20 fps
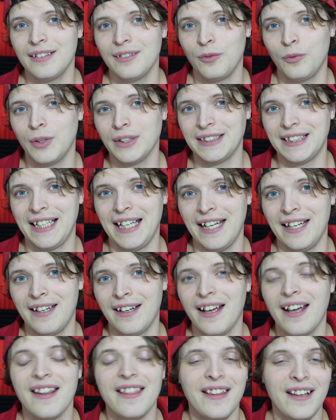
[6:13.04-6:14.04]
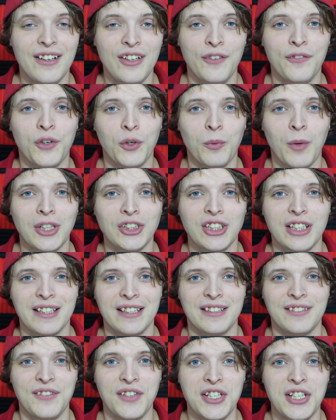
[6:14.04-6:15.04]
once again, thank you for watching
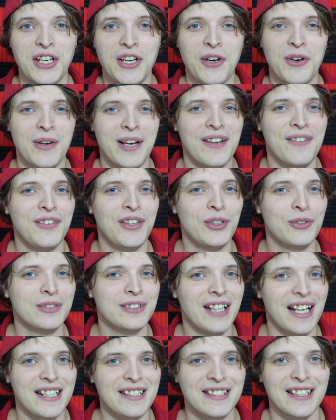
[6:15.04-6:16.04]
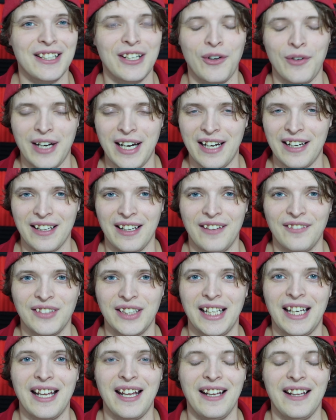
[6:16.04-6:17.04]
this video. If you liked it, go ahead and give
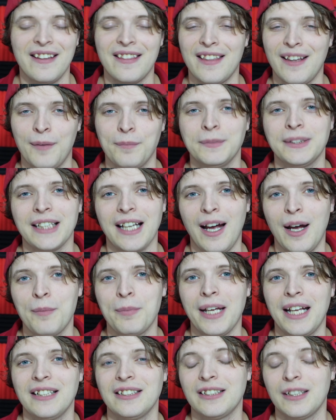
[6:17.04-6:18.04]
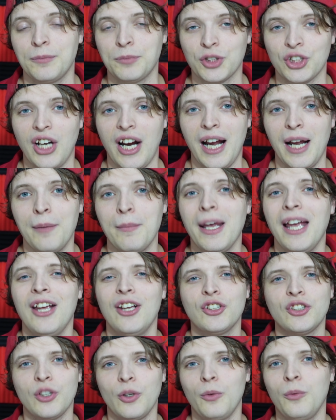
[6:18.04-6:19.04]
it a thumbs up and subscribe
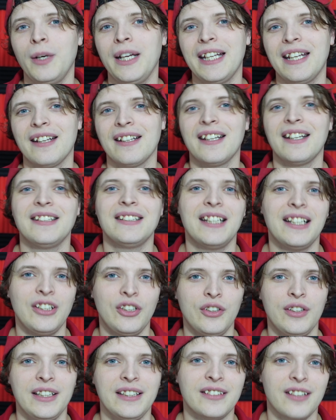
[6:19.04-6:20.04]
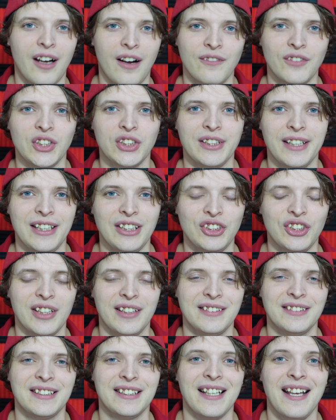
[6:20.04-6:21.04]
so we can continue these
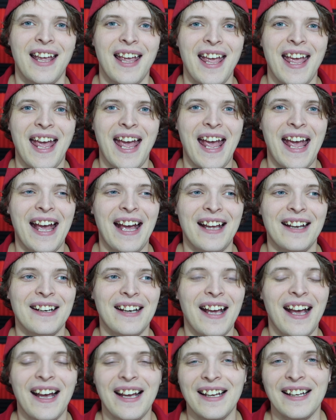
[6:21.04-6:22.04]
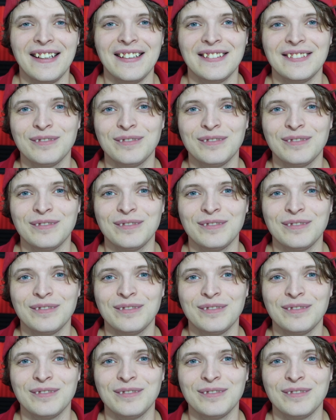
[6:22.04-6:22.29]
conversations. And uh,